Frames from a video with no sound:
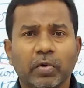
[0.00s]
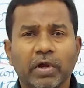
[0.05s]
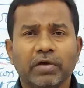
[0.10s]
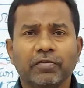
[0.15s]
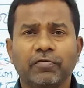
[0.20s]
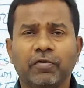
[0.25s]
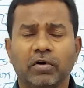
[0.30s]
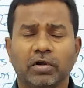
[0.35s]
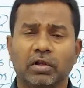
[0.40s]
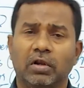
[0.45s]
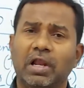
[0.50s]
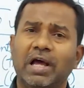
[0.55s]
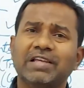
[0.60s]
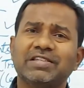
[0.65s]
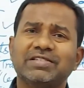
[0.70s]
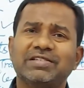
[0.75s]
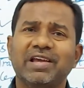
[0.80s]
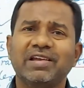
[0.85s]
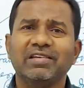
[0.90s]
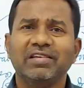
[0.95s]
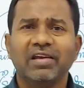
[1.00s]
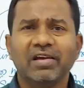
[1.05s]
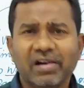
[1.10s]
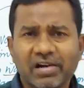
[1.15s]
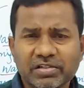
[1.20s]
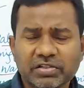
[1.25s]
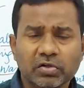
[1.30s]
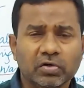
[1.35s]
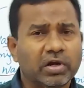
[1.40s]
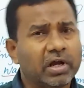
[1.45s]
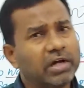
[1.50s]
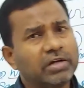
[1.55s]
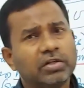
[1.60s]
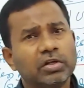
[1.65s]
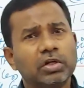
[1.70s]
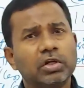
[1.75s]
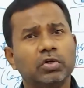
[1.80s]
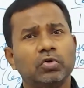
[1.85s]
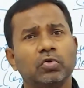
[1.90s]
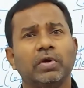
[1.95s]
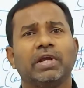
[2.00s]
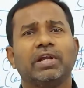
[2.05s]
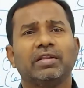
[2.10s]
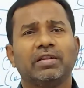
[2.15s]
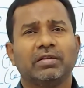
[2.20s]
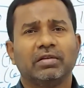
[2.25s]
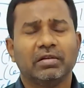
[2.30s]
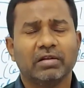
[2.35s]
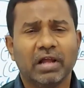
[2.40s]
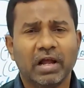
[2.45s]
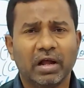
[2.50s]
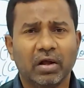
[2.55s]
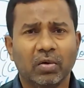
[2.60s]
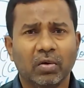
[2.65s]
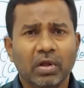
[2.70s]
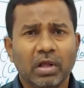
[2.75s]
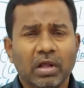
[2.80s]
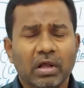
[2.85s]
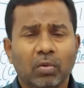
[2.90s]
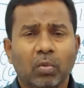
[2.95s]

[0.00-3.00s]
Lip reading: way for the last 10 years. You continue doing it now.